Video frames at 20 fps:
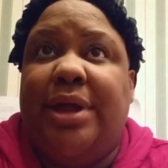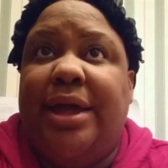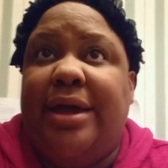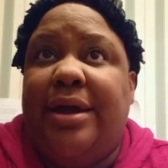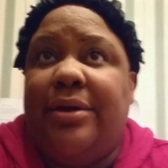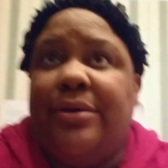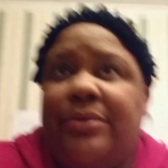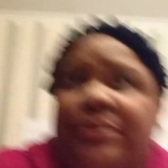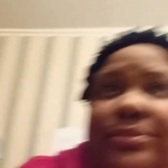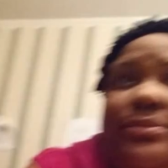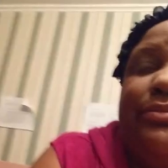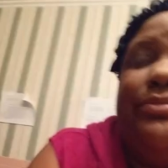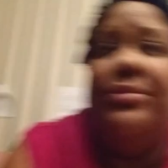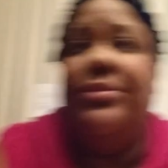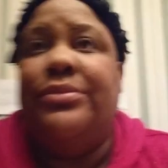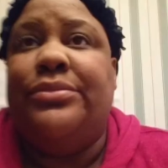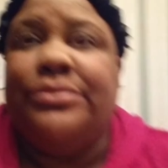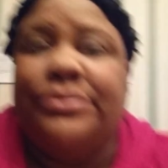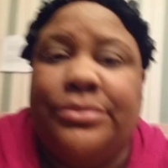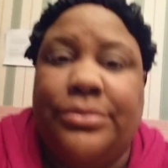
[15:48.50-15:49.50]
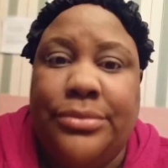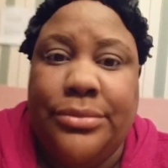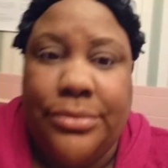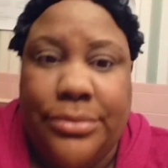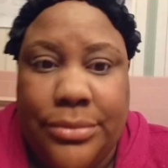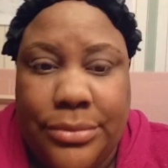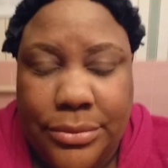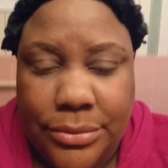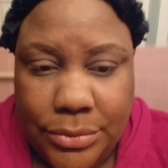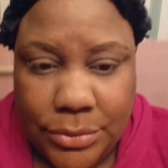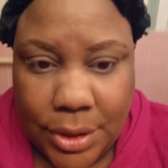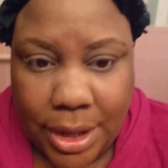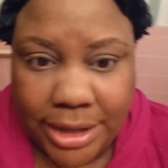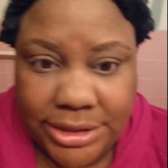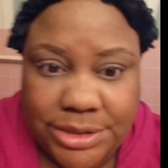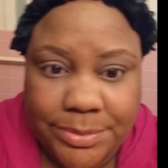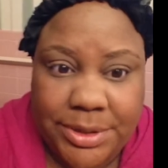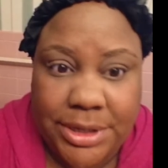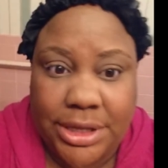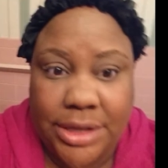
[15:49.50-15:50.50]
now I
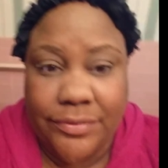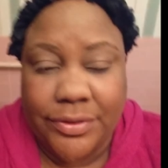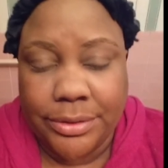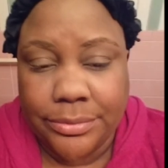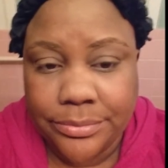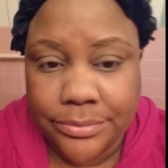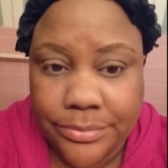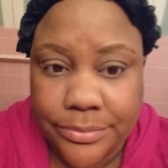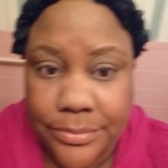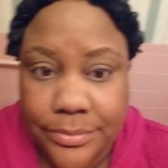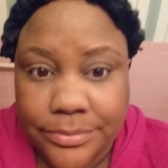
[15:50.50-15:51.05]
should be even.